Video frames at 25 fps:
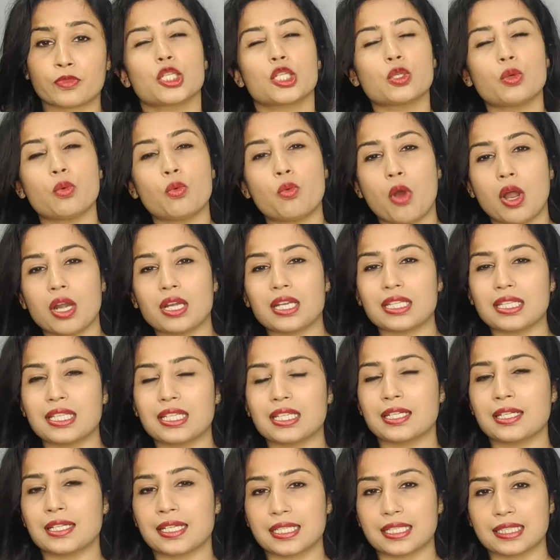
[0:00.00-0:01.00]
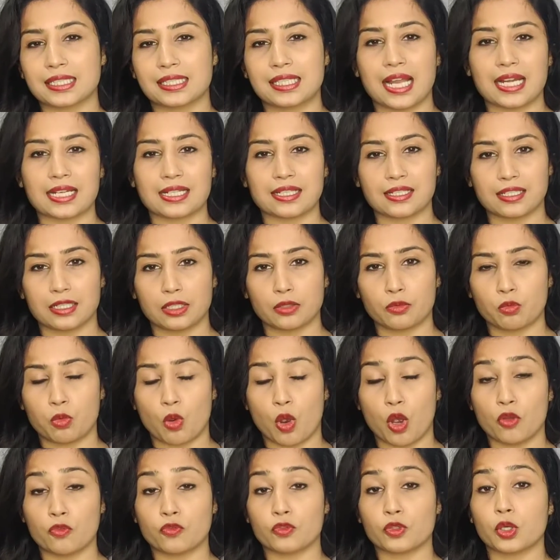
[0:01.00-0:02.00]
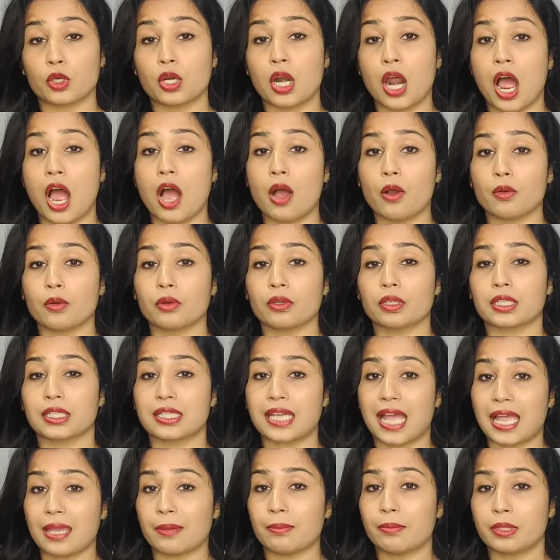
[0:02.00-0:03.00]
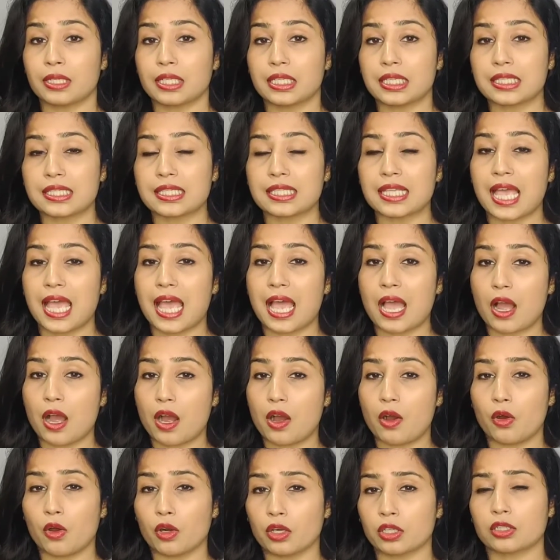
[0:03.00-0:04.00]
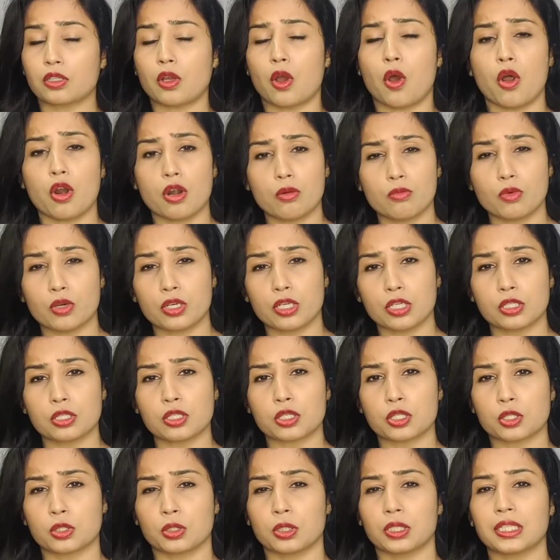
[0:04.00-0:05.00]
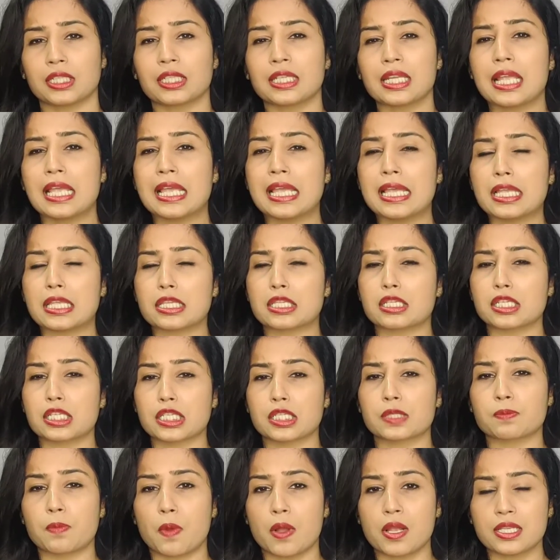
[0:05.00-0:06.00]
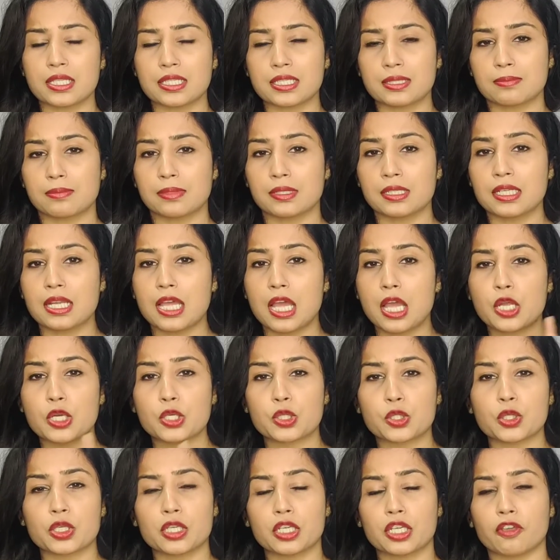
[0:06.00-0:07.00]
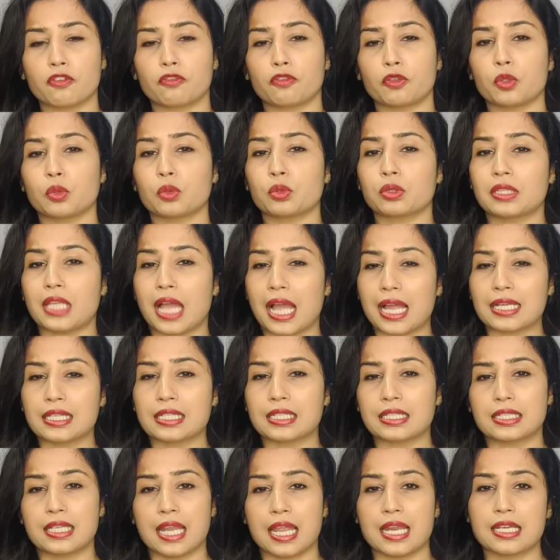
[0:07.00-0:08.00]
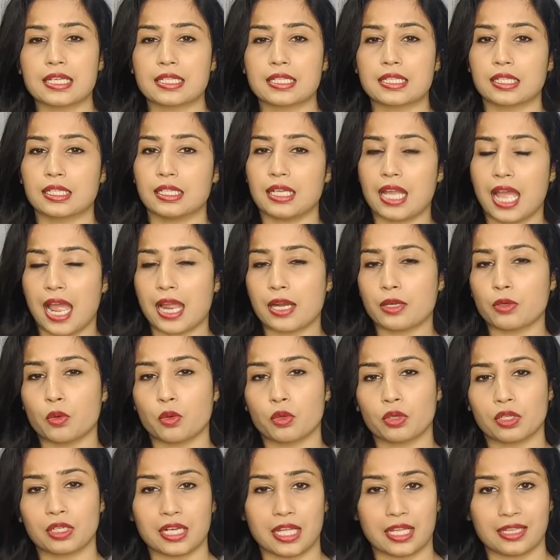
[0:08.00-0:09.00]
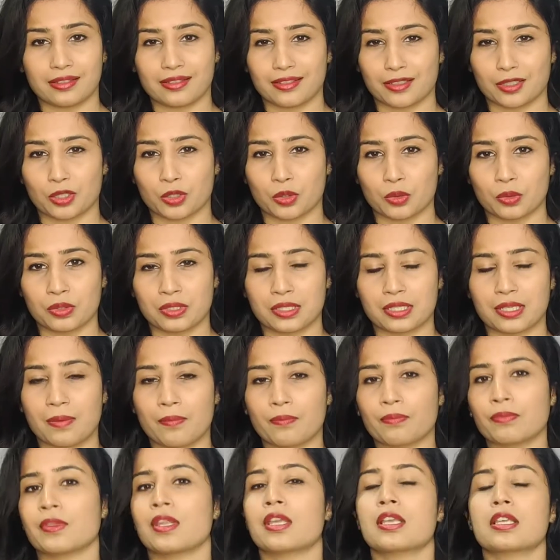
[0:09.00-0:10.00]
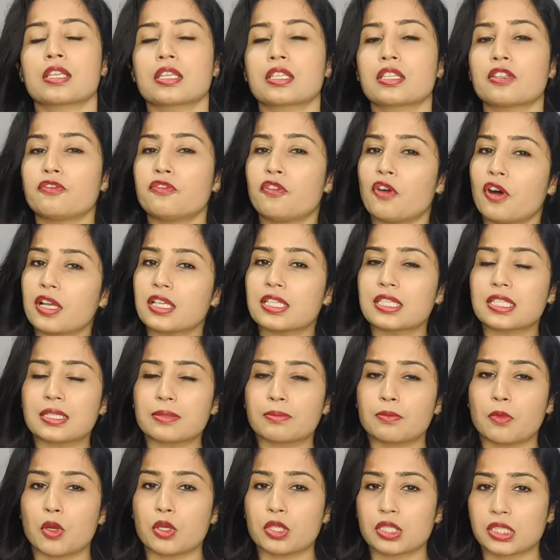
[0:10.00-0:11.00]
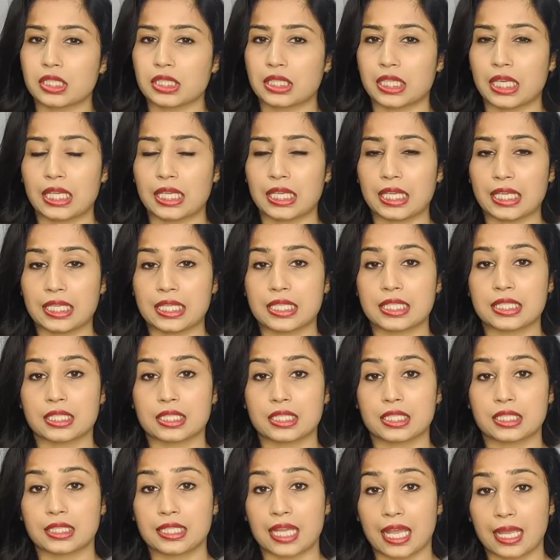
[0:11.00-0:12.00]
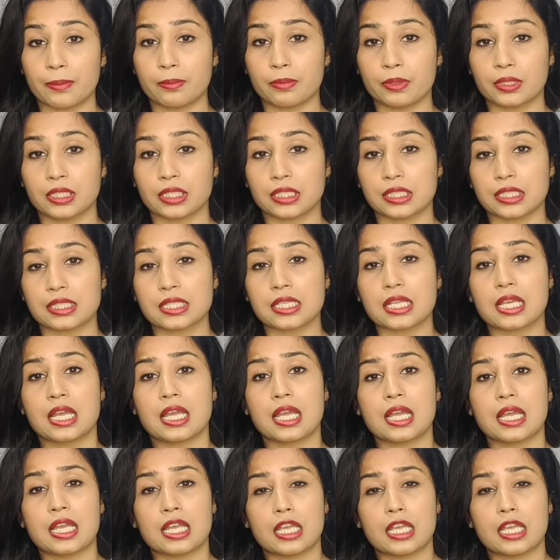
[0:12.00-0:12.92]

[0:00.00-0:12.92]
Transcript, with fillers: So what are the risks that are involved or how diabetes or the hormone insulin is responsible to give you that dental and oral health issues. So the first most thing is diabetes.